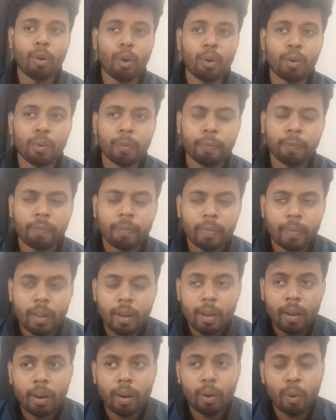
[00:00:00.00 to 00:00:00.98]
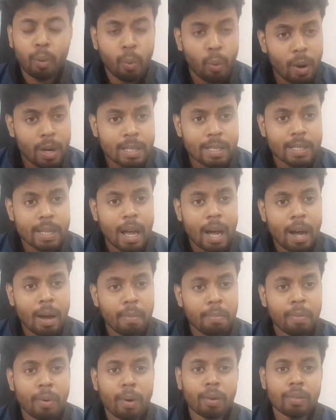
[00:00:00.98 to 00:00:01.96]
on
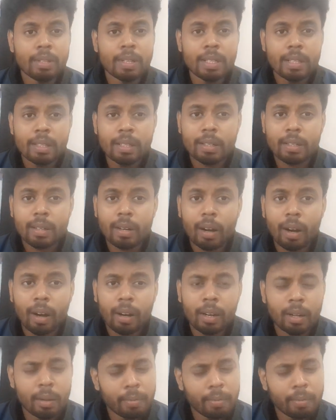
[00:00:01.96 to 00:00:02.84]
WhatsApp, on Insta,